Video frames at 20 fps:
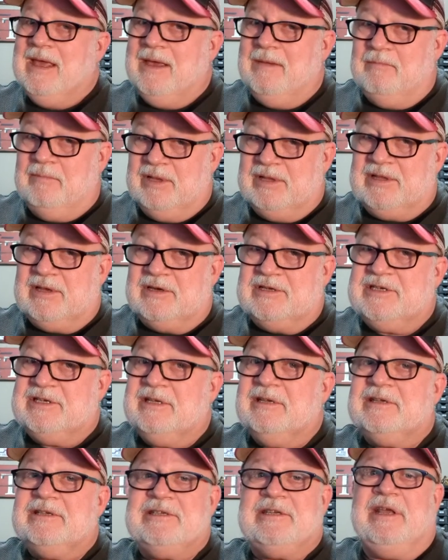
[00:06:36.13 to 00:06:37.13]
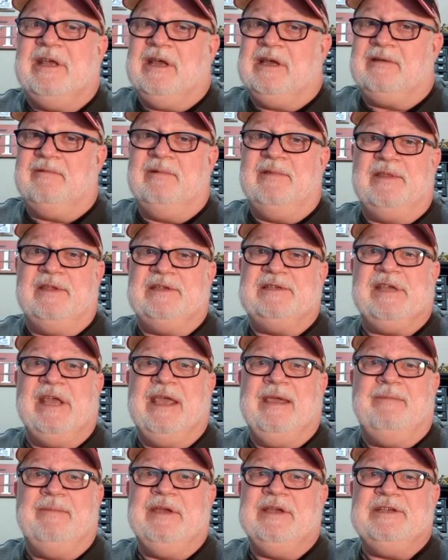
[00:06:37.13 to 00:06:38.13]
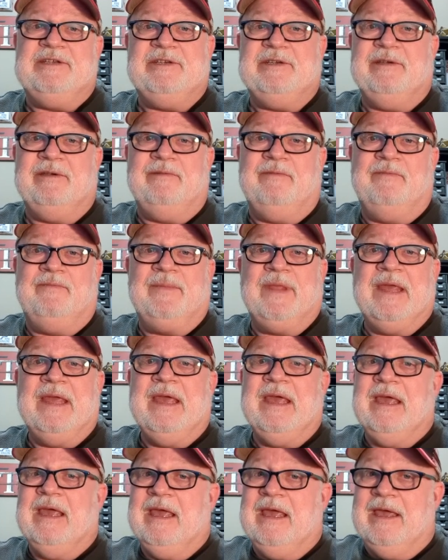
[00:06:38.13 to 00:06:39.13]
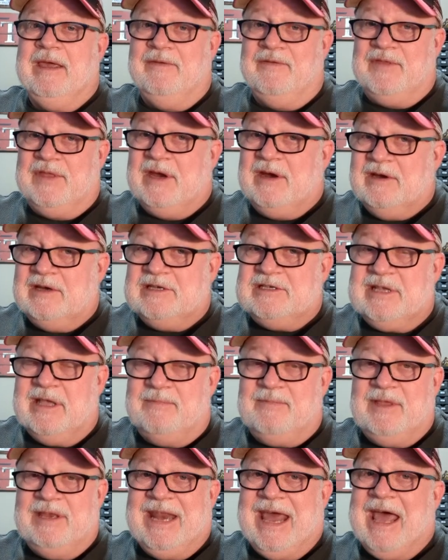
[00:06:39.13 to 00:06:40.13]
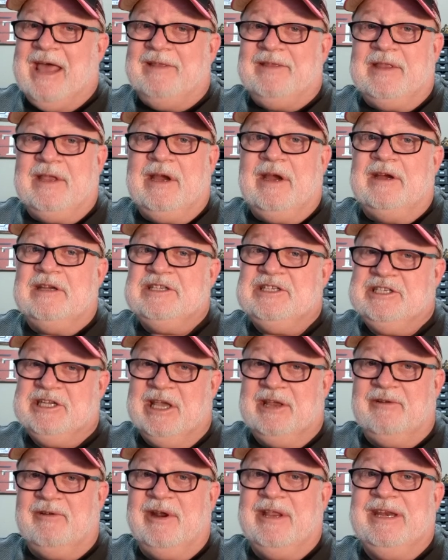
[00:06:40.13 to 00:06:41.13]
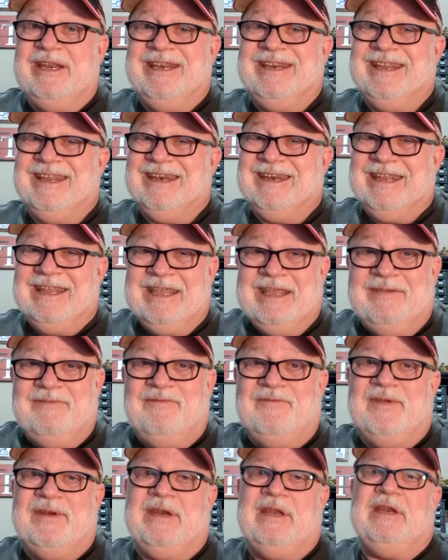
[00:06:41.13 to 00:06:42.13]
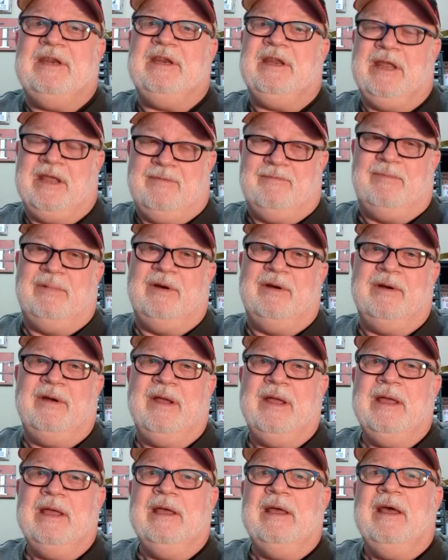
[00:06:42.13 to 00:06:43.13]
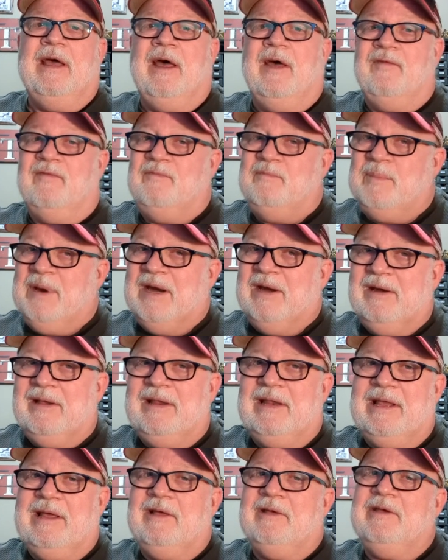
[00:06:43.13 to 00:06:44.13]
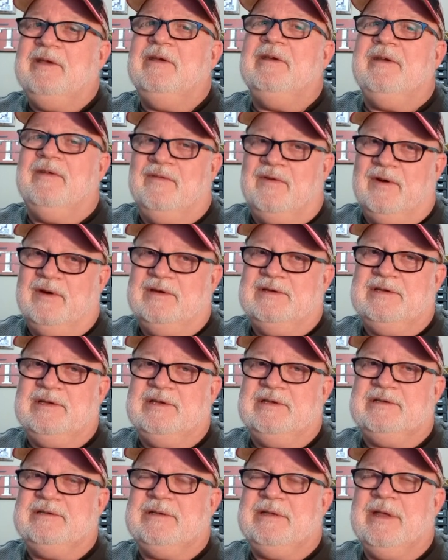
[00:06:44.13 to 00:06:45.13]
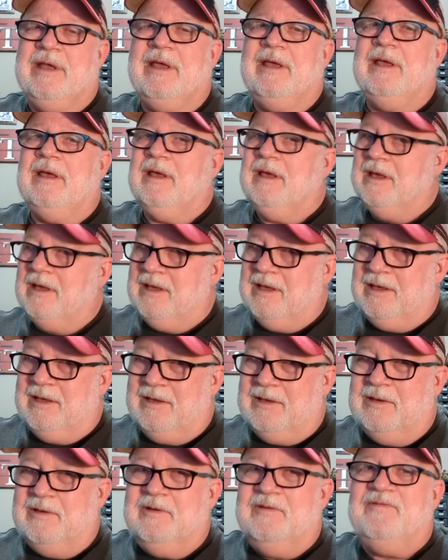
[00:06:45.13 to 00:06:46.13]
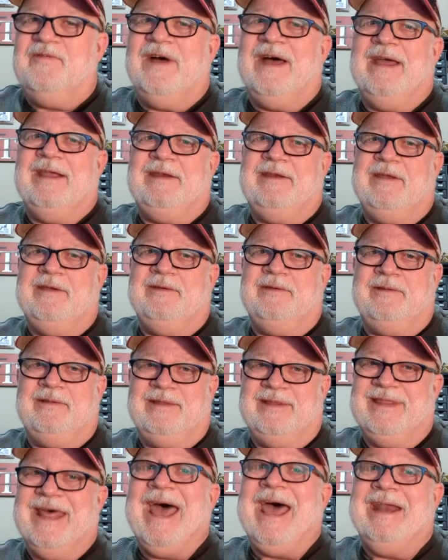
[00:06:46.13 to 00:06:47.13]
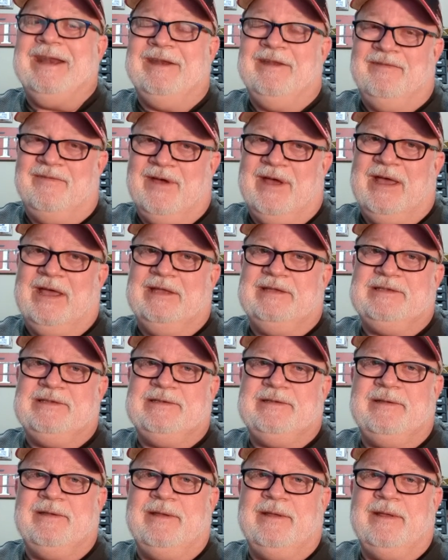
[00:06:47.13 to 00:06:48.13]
But they're still stuck with the same issue. If there is something out there generating an infinite number of parallel universes, who fine-tuned that device?